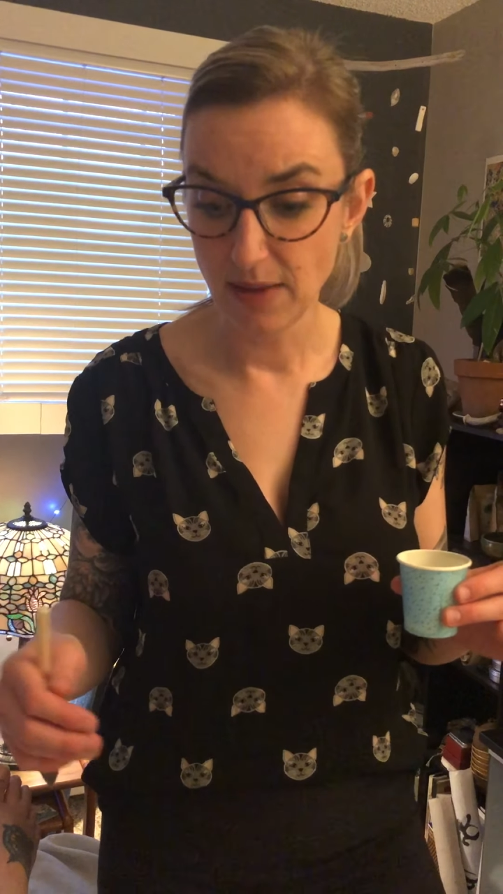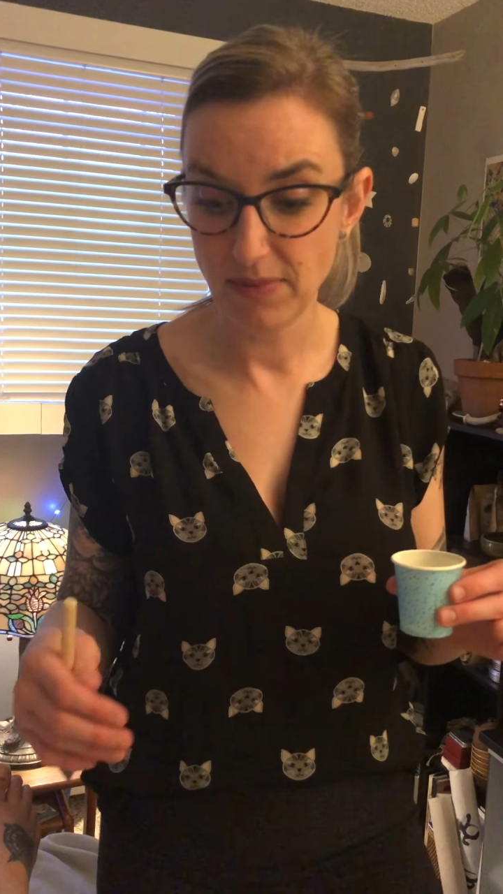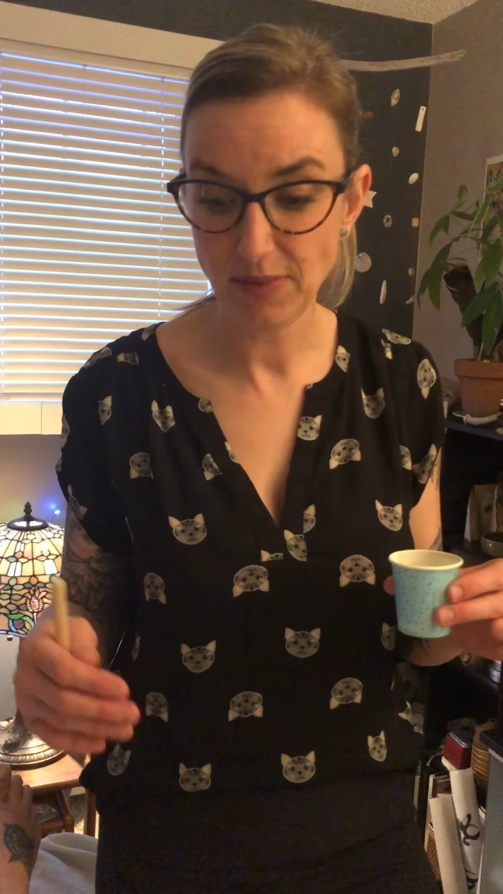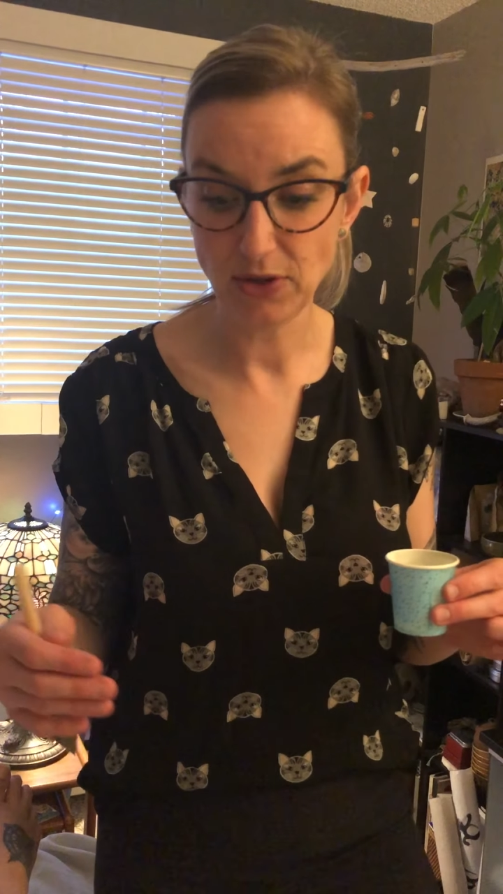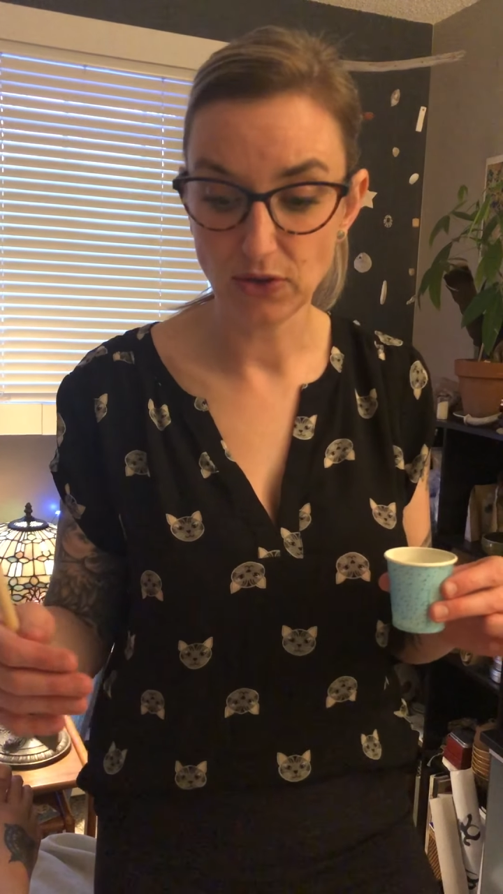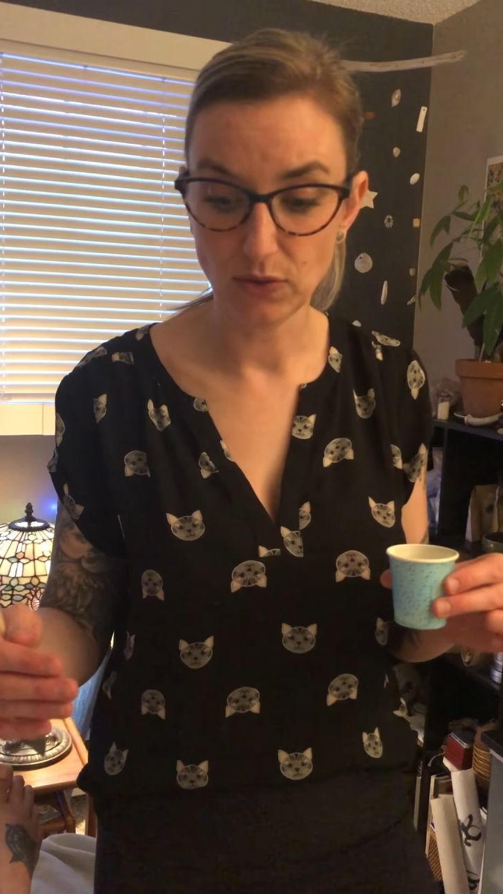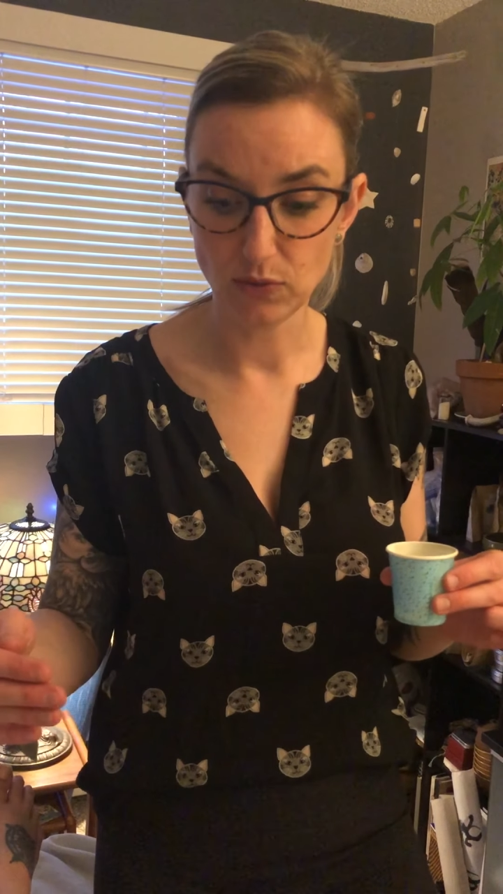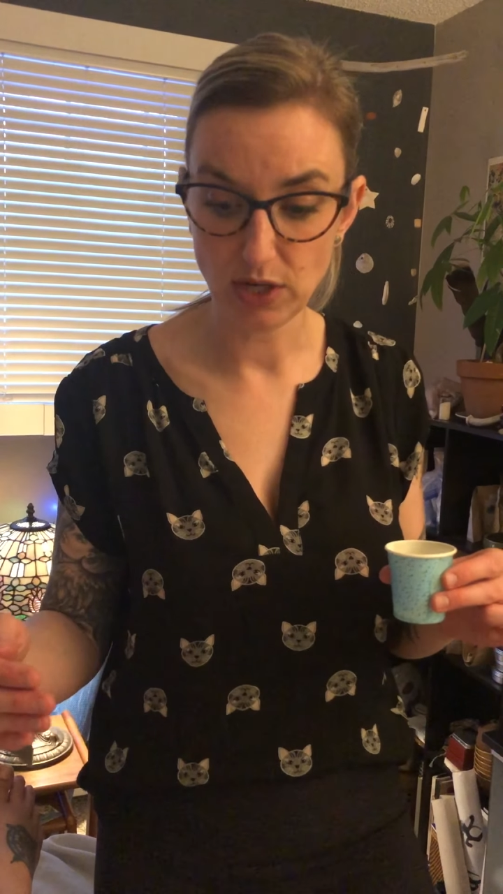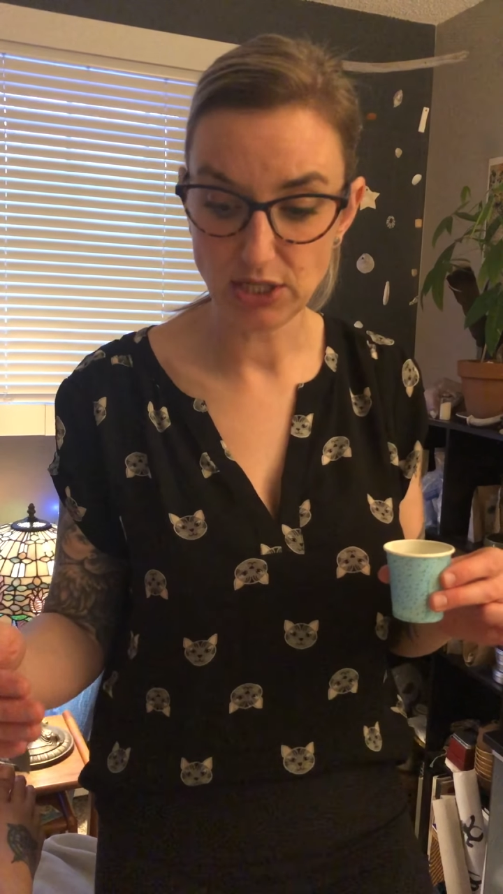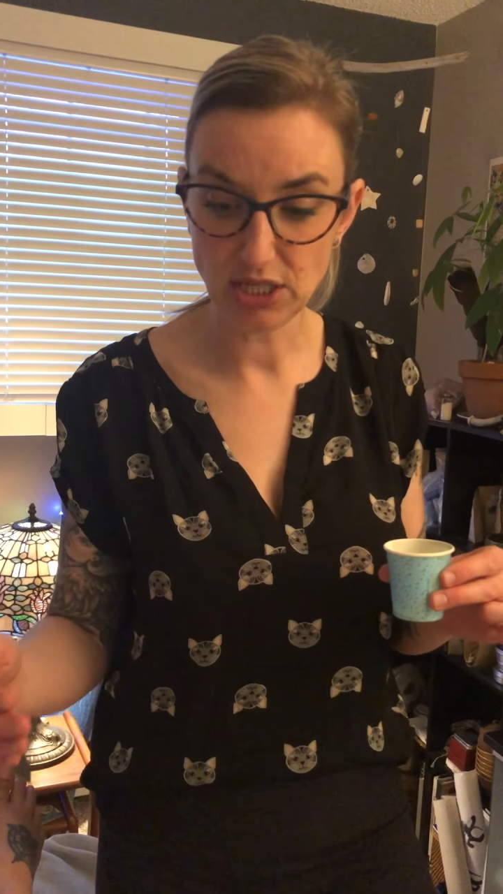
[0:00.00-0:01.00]
Maybe you'll
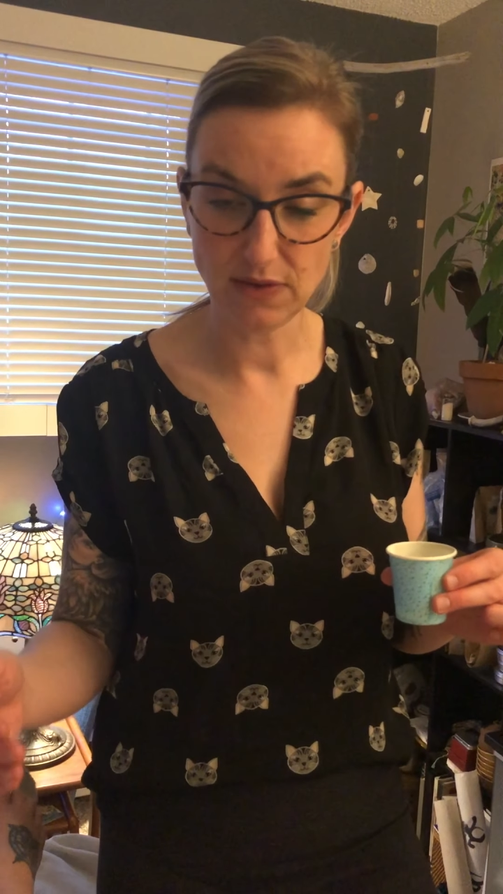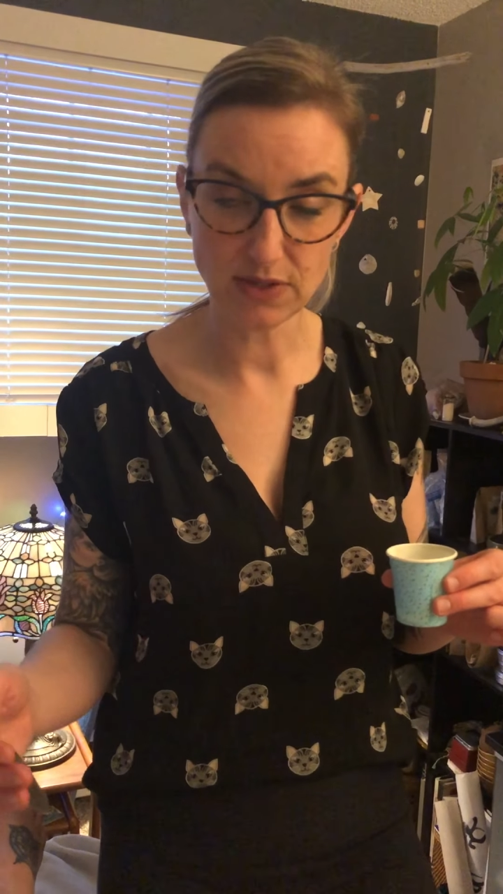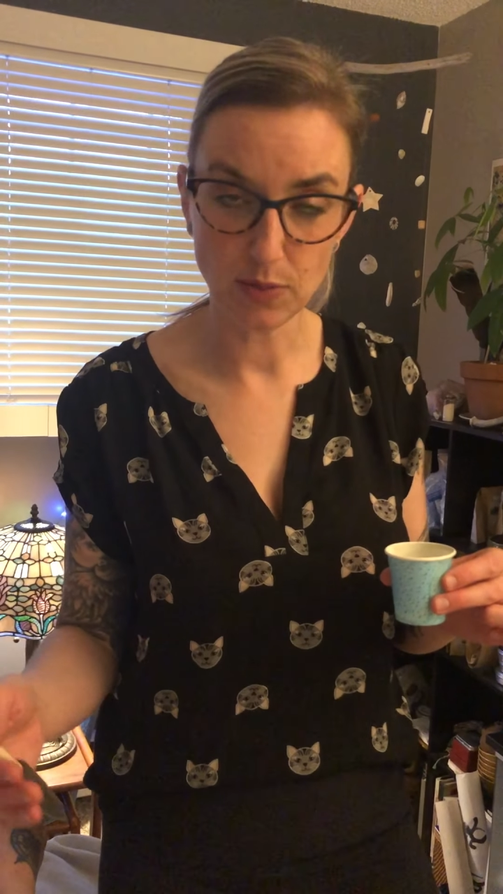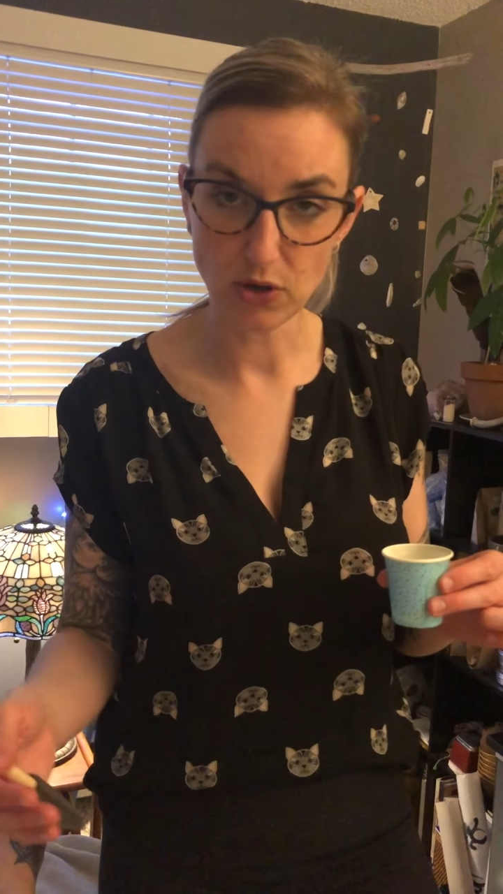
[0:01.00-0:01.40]
achieve some